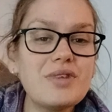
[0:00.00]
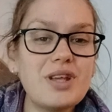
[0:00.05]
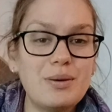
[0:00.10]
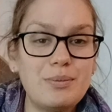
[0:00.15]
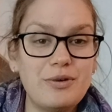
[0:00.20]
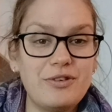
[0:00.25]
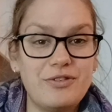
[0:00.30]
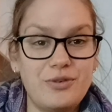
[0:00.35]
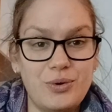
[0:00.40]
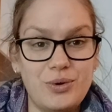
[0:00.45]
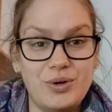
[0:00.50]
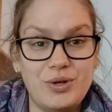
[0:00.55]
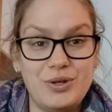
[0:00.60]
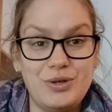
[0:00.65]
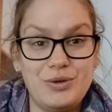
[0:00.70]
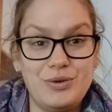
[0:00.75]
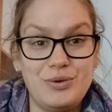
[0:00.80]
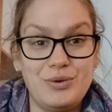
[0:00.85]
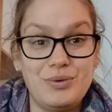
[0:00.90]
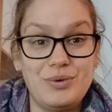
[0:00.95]
before
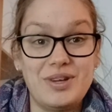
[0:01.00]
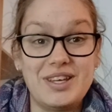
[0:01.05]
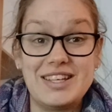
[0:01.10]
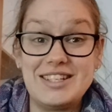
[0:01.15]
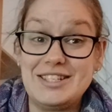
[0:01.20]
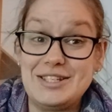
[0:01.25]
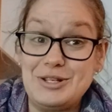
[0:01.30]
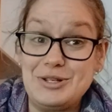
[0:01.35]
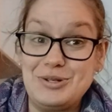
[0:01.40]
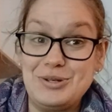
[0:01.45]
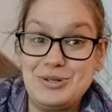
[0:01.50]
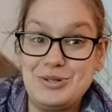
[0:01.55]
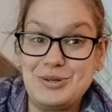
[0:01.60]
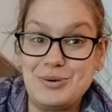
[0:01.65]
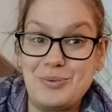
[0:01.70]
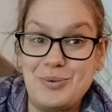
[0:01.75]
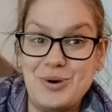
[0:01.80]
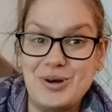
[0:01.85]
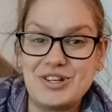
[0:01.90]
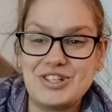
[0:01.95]
you continue to
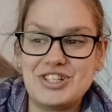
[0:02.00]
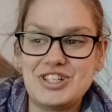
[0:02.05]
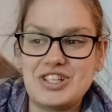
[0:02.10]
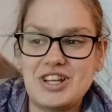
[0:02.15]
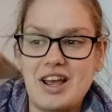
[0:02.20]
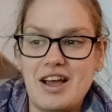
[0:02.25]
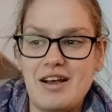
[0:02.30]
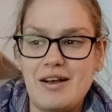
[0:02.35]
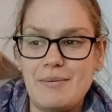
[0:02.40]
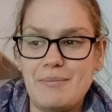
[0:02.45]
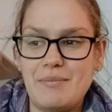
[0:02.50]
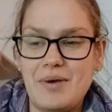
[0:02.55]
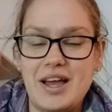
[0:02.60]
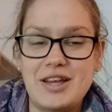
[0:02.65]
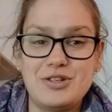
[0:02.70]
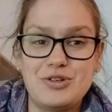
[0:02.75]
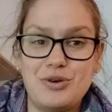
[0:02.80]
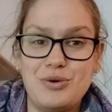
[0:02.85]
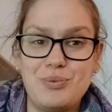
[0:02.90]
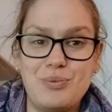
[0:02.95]
watch. I
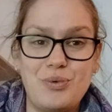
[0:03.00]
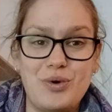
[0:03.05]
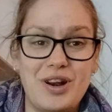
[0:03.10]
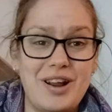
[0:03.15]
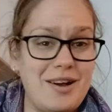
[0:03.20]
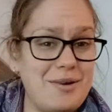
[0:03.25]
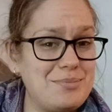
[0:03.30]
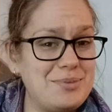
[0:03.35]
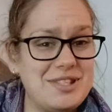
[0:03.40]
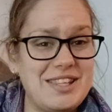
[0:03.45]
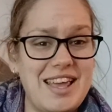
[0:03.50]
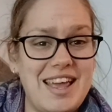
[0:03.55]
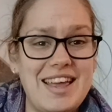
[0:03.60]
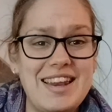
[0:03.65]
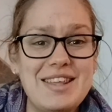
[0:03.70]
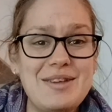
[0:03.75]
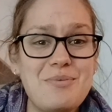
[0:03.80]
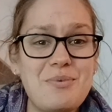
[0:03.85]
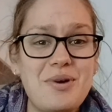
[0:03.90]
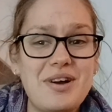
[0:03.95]
don't want to upset
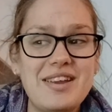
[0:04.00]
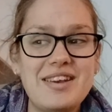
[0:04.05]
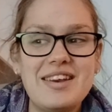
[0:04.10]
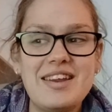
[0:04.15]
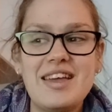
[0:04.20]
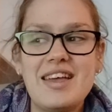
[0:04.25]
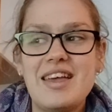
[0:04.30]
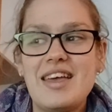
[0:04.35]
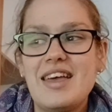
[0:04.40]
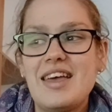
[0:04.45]
anyone.